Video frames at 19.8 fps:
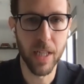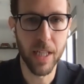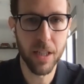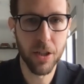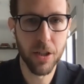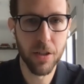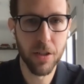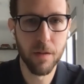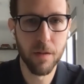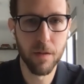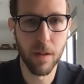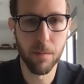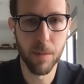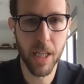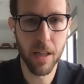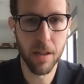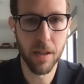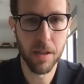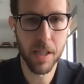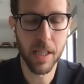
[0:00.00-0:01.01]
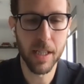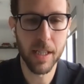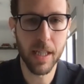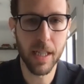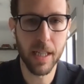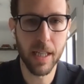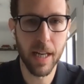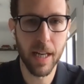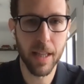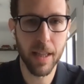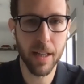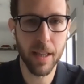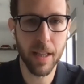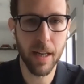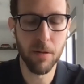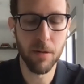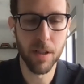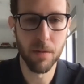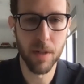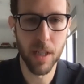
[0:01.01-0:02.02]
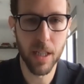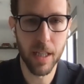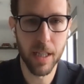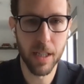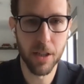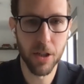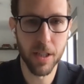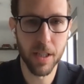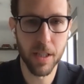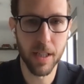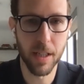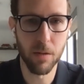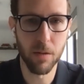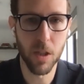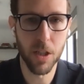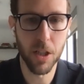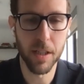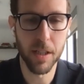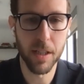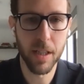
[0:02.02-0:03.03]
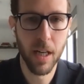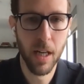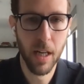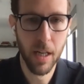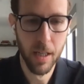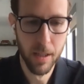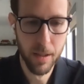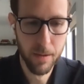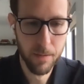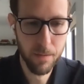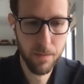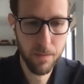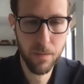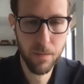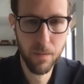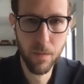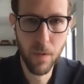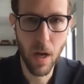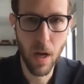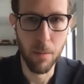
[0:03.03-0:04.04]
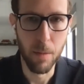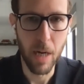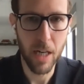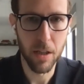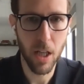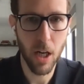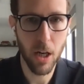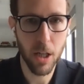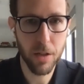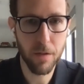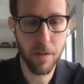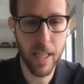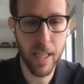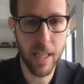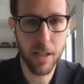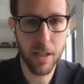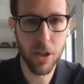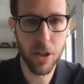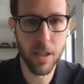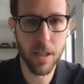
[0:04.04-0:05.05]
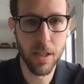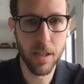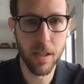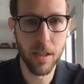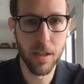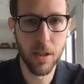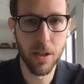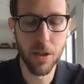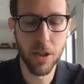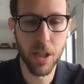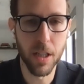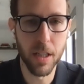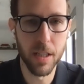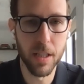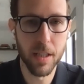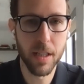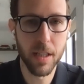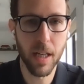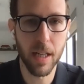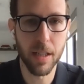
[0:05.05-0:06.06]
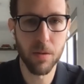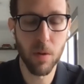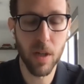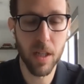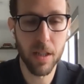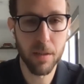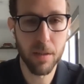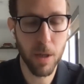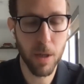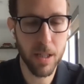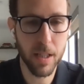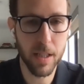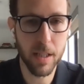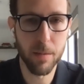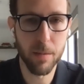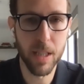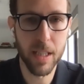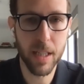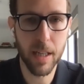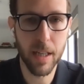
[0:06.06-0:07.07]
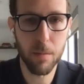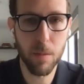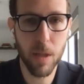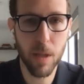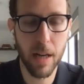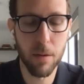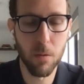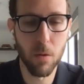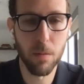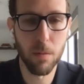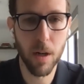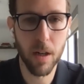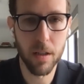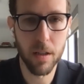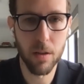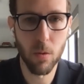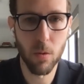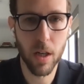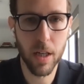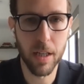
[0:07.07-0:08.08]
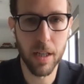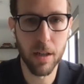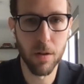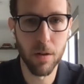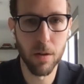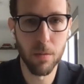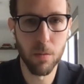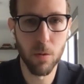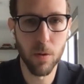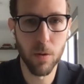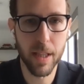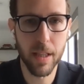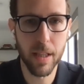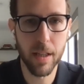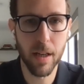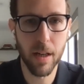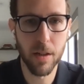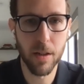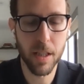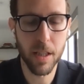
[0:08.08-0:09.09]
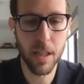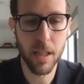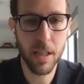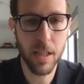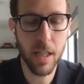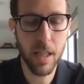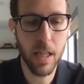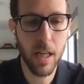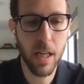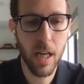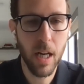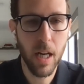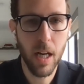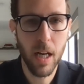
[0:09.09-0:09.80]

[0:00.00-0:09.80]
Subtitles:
Reach from the OCC. And I thought that was really interesting, which is about large financial institutions, as well as participants like Plaid. We're part of the working group with the OCC,